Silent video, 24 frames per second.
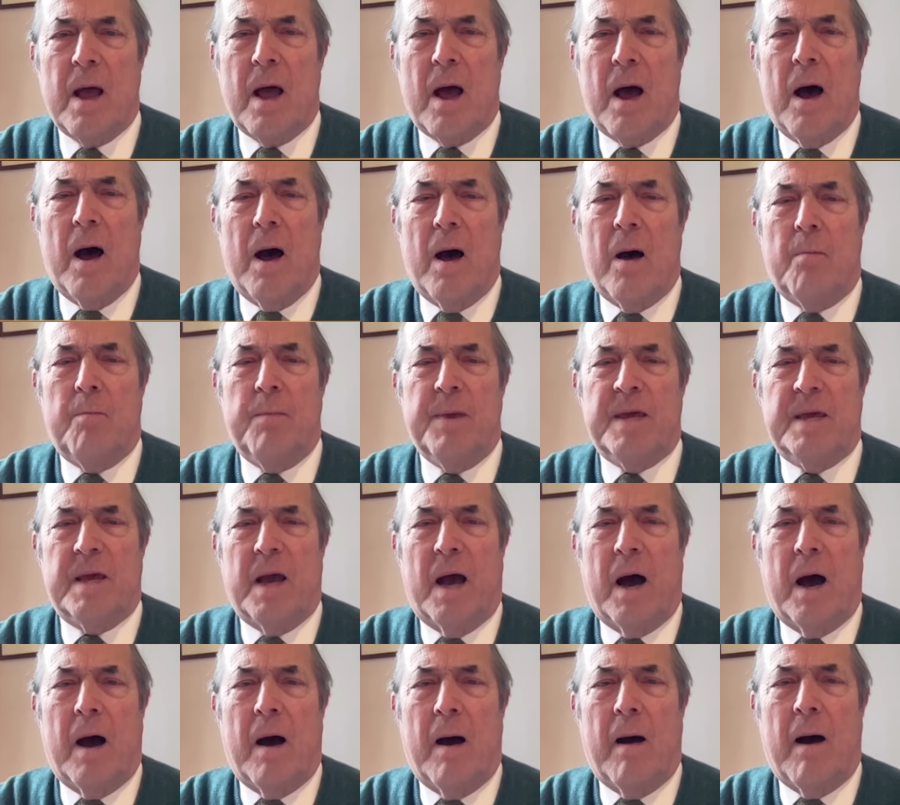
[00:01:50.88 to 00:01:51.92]
uh,
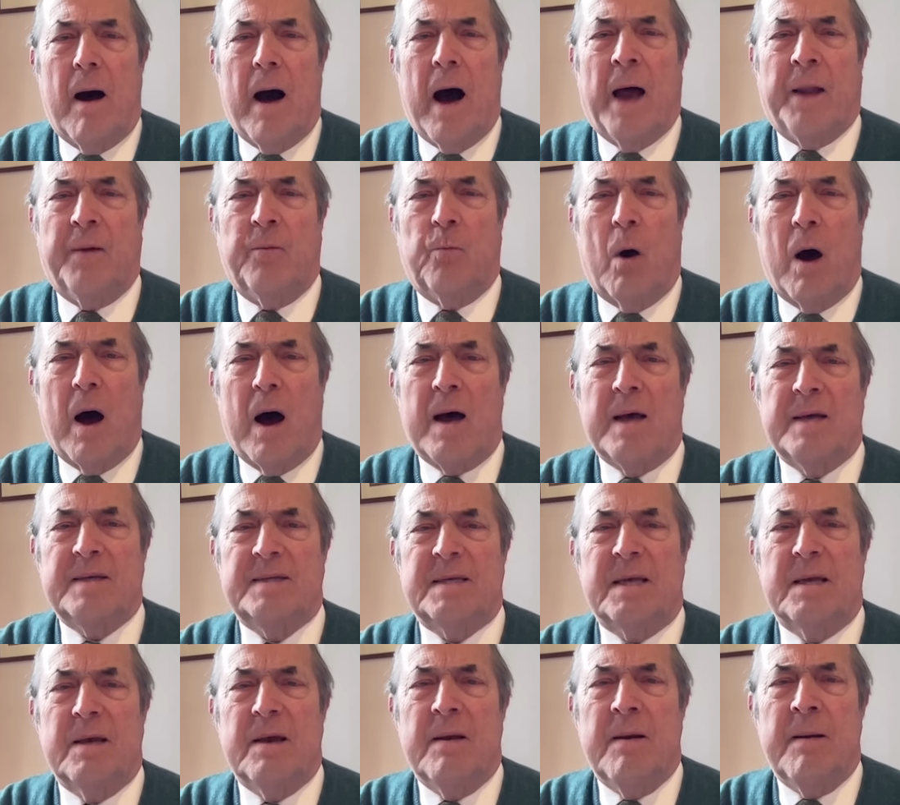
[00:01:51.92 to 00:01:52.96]
be
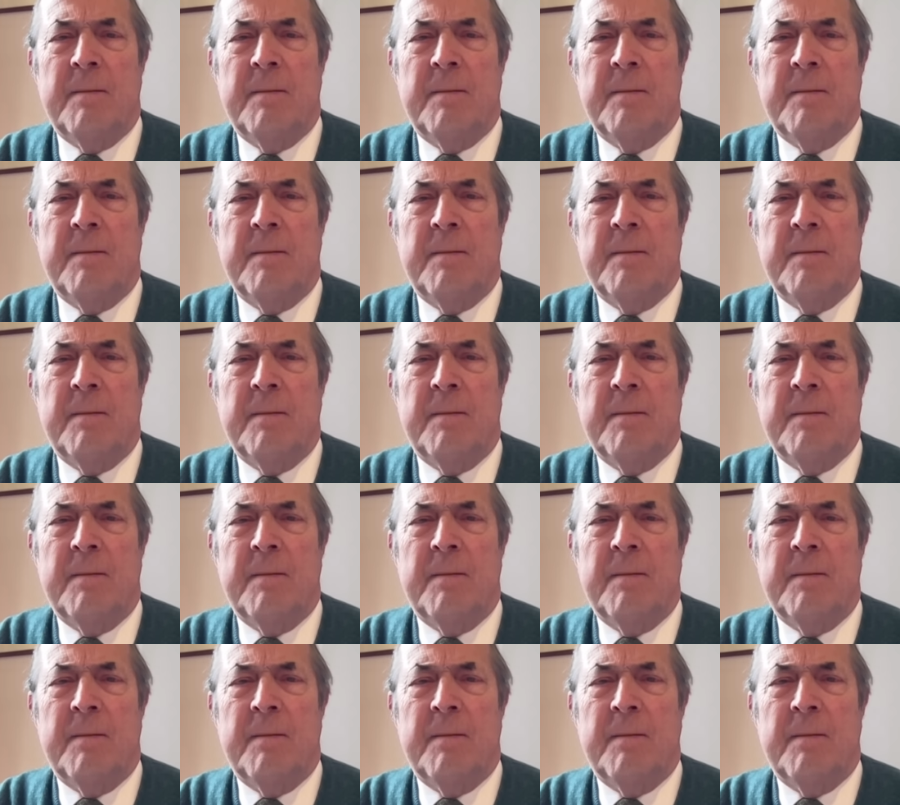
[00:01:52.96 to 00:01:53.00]
unwise.